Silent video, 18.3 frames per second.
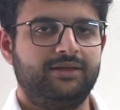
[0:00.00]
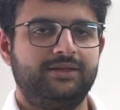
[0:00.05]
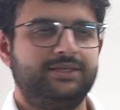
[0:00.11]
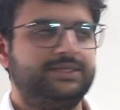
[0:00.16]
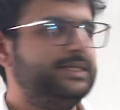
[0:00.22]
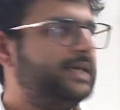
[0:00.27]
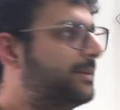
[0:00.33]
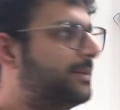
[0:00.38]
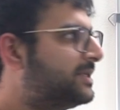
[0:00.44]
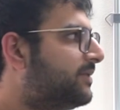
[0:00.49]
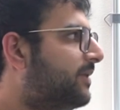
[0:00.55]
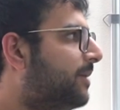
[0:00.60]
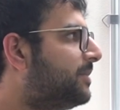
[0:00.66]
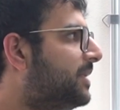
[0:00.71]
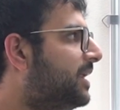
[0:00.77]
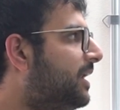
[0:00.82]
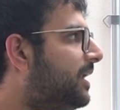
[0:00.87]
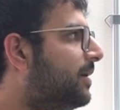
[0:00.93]
GM is a
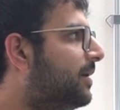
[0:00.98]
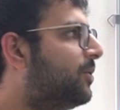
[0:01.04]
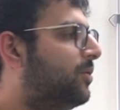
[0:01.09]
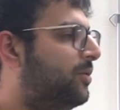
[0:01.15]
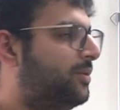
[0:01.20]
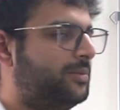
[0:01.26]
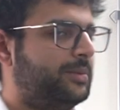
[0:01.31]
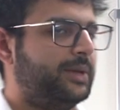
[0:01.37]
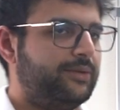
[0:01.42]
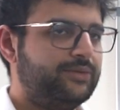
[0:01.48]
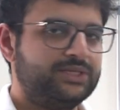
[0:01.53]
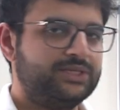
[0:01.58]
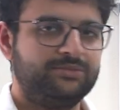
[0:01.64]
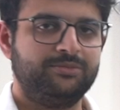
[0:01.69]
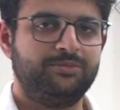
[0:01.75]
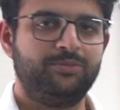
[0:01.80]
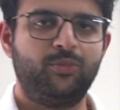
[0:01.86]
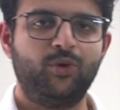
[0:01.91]
Web3 lingo. It was
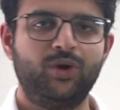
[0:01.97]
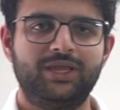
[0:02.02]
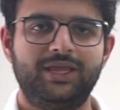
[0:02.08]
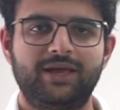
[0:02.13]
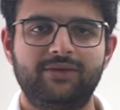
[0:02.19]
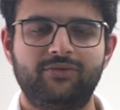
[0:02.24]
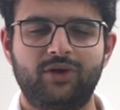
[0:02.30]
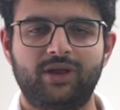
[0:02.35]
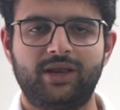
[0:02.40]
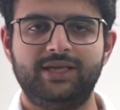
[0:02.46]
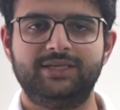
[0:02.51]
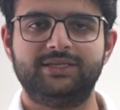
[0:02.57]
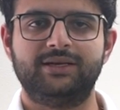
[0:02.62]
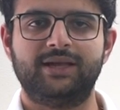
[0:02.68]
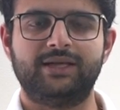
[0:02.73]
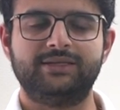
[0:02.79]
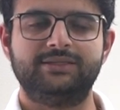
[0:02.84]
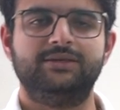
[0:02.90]
put there for a
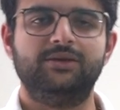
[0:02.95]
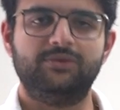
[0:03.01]
reason as,